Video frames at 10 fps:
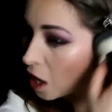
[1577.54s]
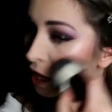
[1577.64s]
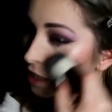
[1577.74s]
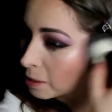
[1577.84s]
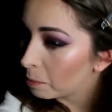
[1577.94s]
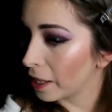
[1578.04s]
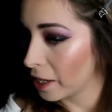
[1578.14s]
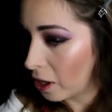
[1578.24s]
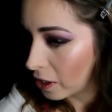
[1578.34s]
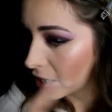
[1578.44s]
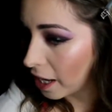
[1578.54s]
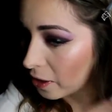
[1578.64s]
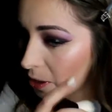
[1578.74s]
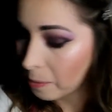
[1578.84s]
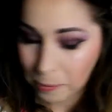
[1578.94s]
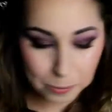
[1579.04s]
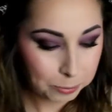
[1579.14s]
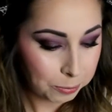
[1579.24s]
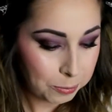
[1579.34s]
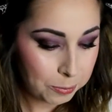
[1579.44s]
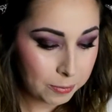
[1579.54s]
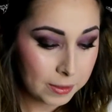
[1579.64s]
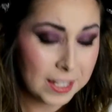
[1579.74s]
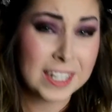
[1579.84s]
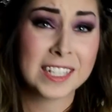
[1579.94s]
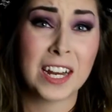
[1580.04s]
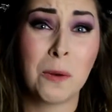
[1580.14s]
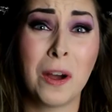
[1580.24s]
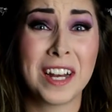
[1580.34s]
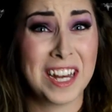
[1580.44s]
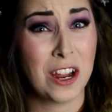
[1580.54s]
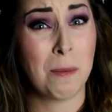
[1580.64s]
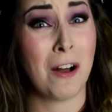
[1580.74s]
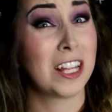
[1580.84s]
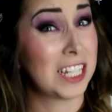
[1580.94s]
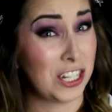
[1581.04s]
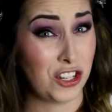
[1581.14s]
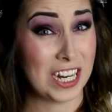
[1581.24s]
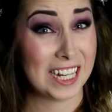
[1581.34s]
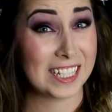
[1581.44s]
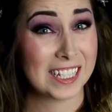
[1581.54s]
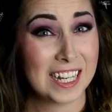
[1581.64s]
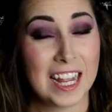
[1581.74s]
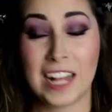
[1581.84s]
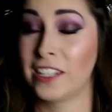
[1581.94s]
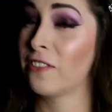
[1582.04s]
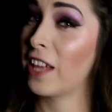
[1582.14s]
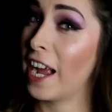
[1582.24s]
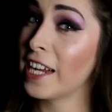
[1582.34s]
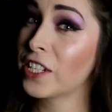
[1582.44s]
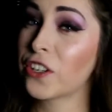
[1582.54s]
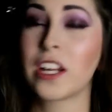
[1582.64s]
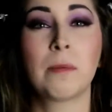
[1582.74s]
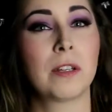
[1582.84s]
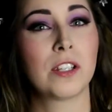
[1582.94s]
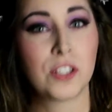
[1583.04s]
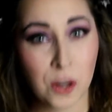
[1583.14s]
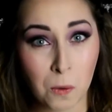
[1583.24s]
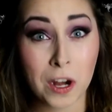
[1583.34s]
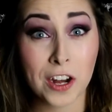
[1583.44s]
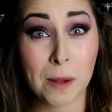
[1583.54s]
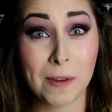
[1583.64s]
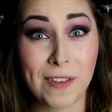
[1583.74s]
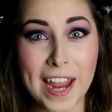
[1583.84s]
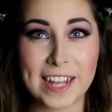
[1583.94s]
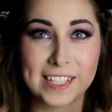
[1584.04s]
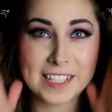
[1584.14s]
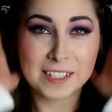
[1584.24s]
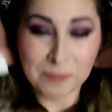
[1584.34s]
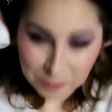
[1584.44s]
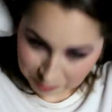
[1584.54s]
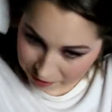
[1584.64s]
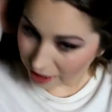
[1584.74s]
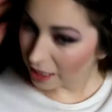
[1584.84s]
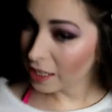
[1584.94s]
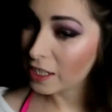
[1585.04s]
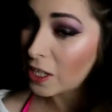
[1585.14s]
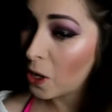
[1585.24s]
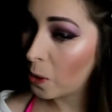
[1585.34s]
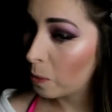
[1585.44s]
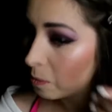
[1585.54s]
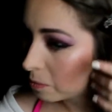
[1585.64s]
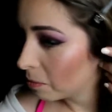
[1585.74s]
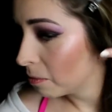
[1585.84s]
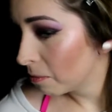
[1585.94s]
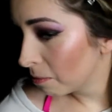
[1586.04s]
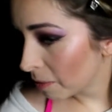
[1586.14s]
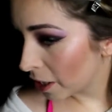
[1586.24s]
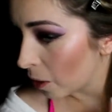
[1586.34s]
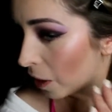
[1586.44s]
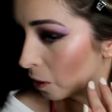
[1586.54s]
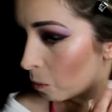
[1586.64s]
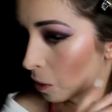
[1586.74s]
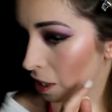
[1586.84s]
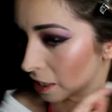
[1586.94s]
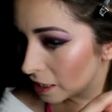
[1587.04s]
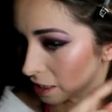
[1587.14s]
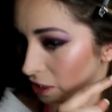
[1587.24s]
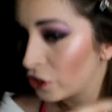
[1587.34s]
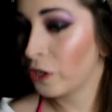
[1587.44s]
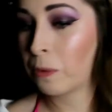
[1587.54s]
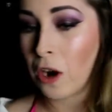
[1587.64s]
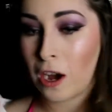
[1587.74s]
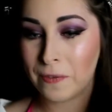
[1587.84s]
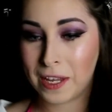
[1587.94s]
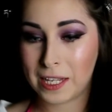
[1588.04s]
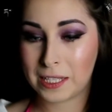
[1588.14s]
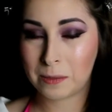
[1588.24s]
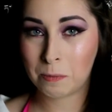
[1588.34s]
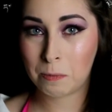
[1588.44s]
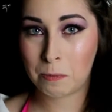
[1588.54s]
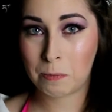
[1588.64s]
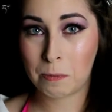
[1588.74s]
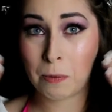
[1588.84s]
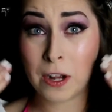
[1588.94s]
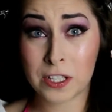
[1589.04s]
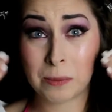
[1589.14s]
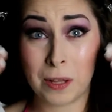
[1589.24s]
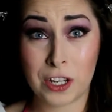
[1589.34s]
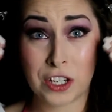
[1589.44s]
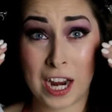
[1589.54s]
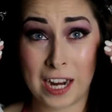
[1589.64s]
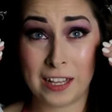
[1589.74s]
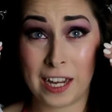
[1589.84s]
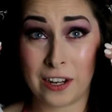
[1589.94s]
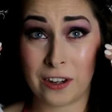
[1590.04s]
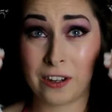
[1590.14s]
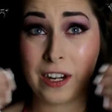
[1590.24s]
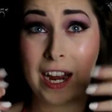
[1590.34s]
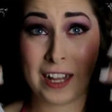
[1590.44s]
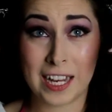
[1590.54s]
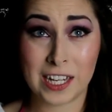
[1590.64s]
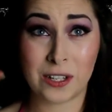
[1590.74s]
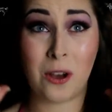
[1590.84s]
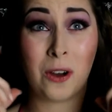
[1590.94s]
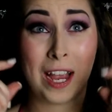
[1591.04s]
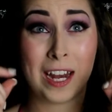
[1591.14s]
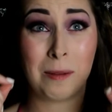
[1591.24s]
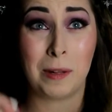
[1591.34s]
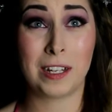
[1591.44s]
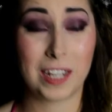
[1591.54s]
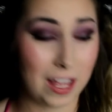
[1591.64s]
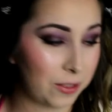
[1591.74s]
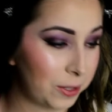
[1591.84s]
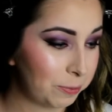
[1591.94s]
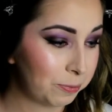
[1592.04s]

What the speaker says: I like to blend it all together because I don't want any Neapolitan cheeks. Love the ice cream, don't want it on my face. So, you know, I don't want super obvious bronzer, blush, highlighter. I like it to all kind of blend together.